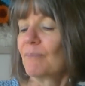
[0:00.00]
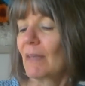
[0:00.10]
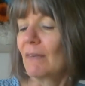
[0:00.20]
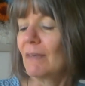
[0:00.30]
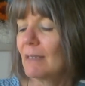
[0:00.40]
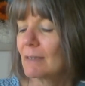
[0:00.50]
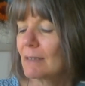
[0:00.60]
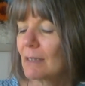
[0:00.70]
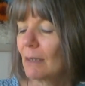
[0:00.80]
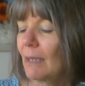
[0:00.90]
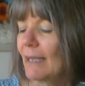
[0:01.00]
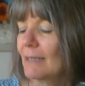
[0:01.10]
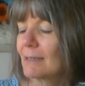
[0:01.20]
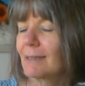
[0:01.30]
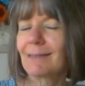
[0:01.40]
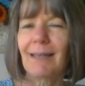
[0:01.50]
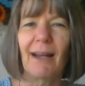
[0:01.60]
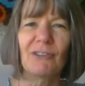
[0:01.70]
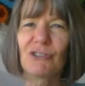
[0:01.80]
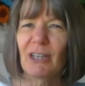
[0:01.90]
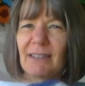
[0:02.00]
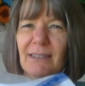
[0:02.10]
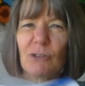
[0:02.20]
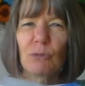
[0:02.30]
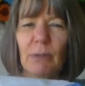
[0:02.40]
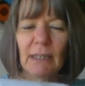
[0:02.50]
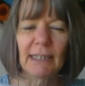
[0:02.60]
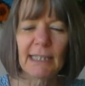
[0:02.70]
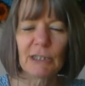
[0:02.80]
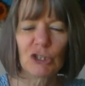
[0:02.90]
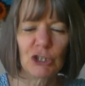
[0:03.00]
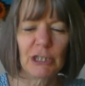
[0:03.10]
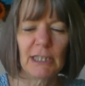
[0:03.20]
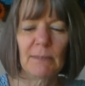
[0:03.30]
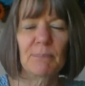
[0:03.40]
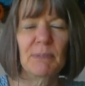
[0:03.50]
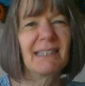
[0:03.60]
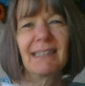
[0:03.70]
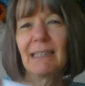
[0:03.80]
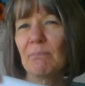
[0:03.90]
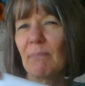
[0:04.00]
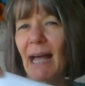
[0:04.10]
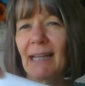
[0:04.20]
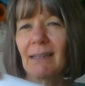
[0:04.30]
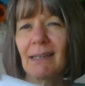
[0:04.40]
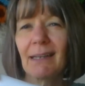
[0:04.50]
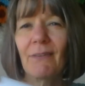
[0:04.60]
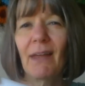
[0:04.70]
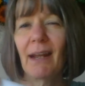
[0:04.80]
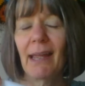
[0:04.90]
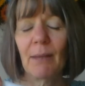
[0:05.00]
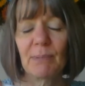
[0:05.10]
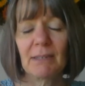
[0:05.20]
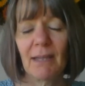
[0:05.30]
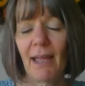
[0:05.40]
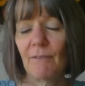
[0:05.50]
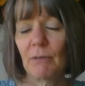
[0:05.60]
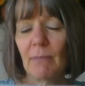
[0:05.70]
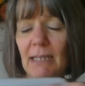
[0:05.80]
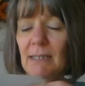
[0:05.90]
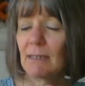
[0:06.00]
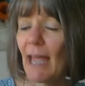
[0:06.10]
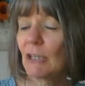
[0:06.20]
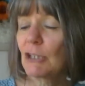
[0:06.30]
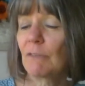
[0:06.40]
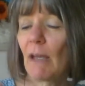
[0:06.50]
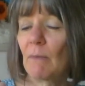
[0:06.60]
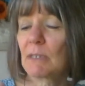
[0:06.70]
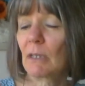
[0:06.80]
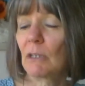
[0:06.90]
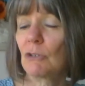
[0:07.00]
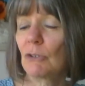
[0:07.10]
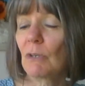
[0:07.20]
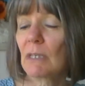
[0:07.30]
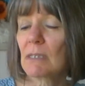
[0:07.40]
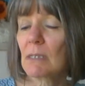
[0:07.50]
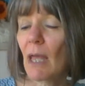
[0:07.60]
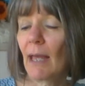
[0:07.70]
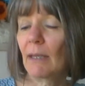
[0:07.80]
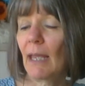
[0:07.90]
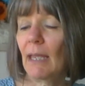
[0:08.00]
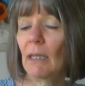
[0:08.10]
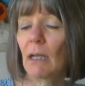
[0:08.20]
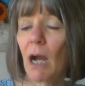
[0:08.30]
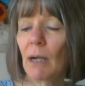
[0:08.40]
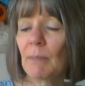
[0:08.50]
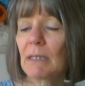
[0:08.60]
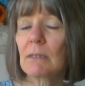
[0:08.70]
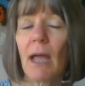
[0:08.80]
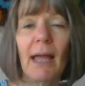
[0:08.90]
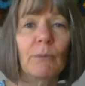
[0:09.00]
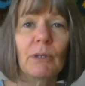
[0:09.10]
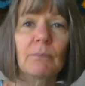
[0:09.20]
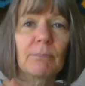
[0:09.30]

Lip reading: these laces are just really cheap seam binding that I happen to have in my stash. If I was going to do this on a garment, I would